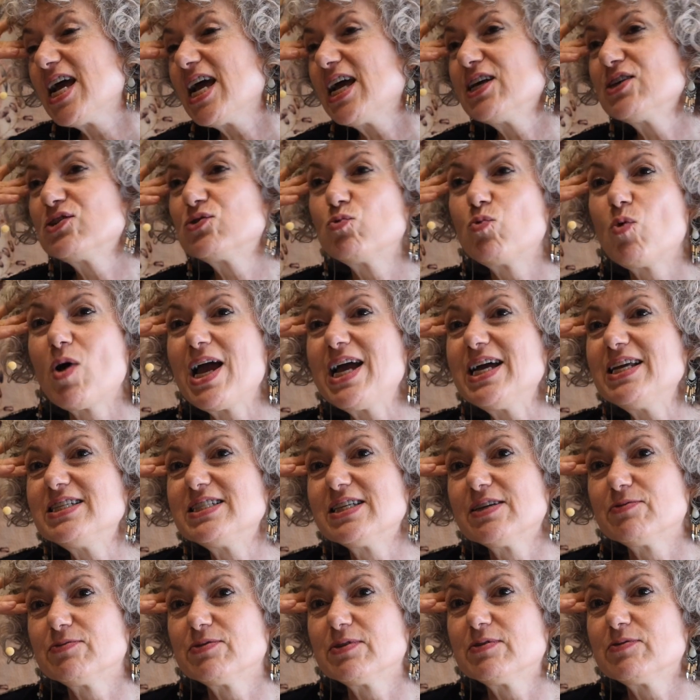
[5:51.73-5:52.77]
is way
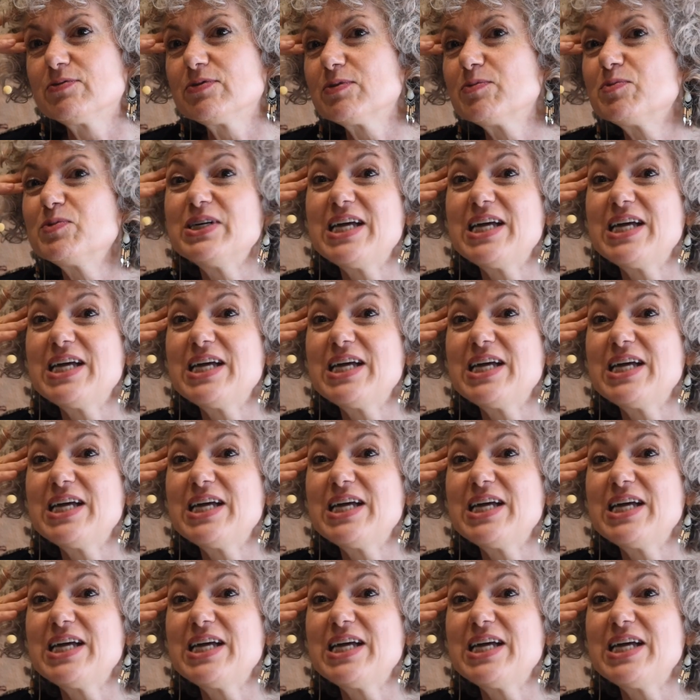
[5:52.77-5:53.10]
different from